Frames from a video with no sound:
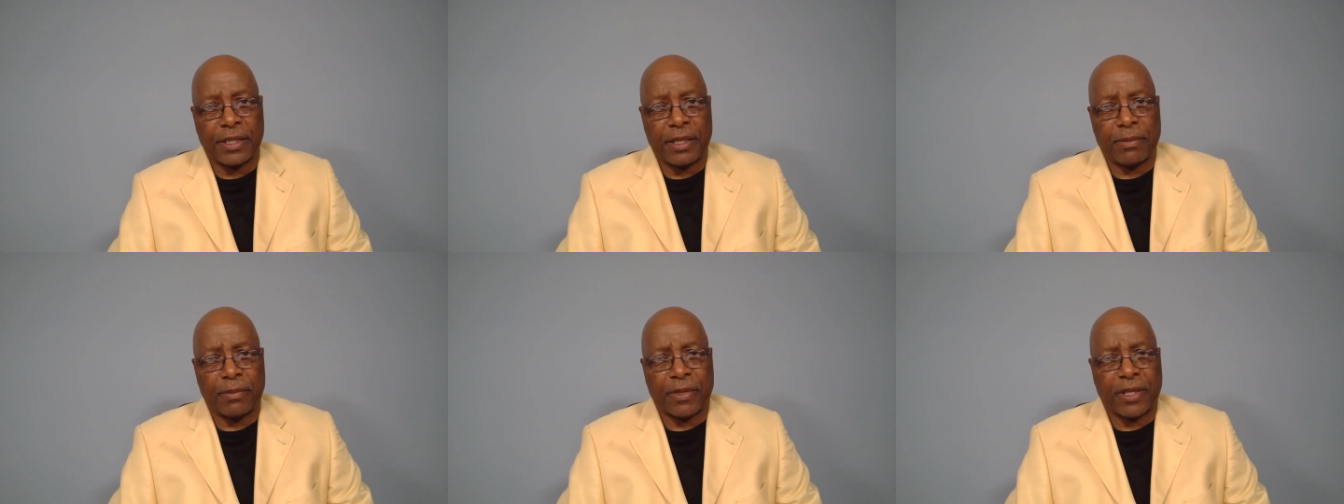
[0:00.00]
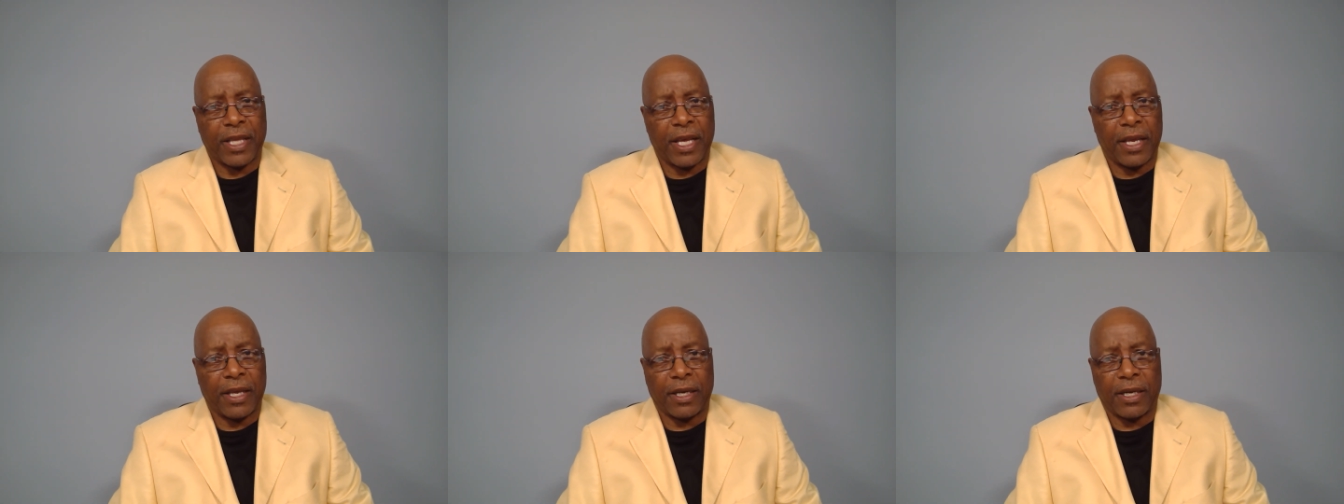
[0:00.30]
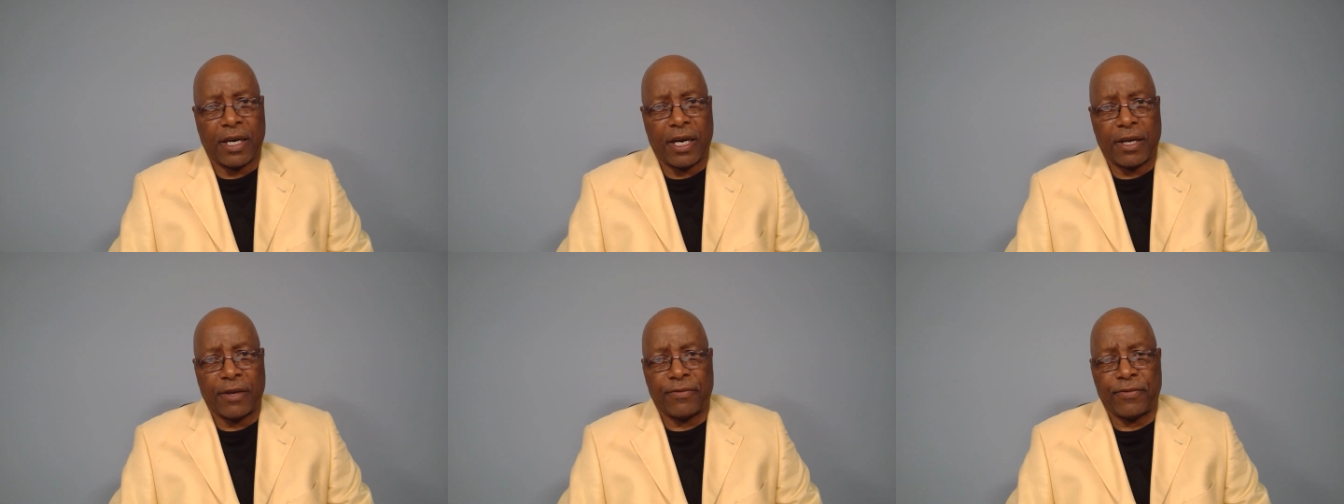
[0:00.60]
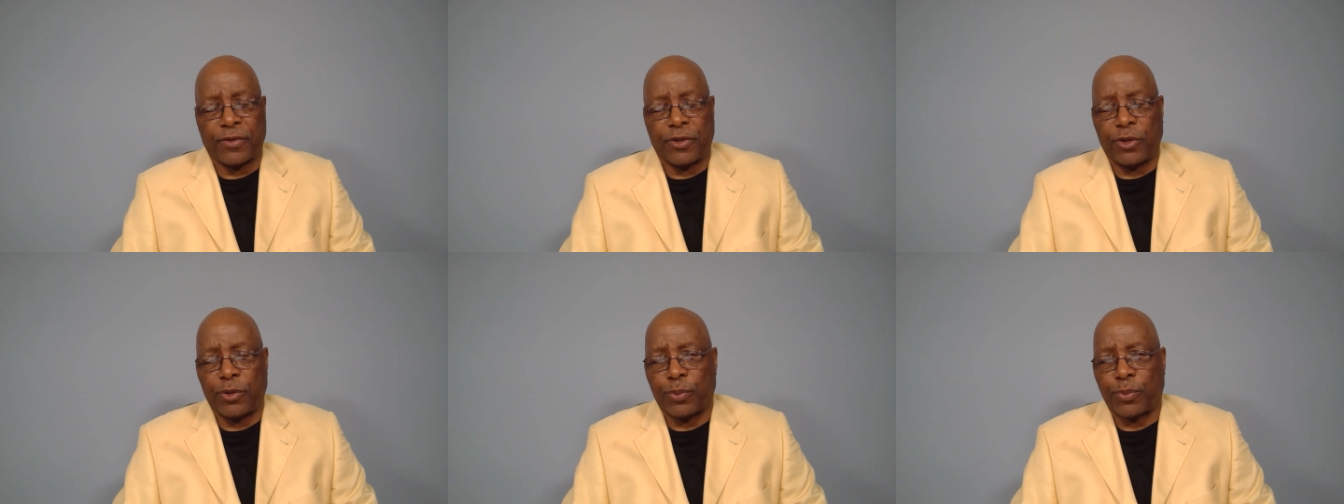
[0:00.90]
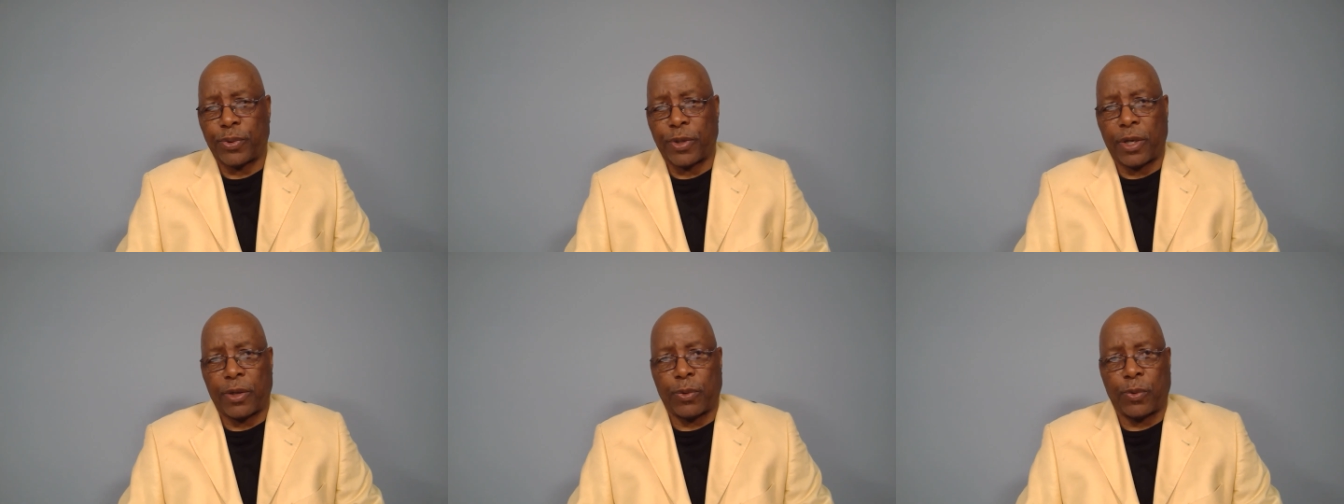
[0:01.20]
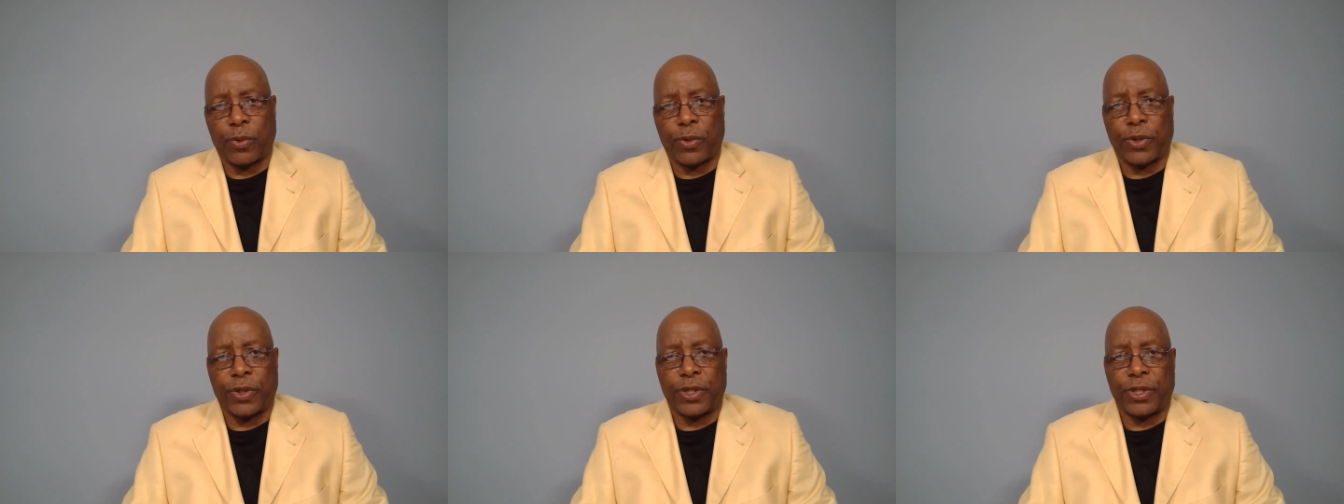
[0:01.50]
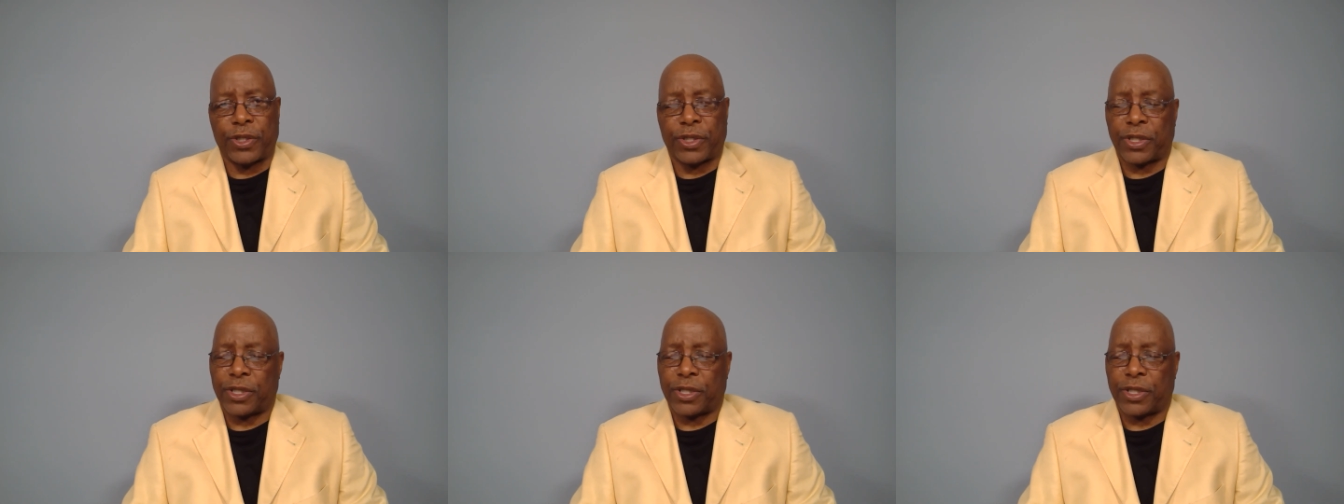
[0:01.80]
And thank God for you, prayer warriors.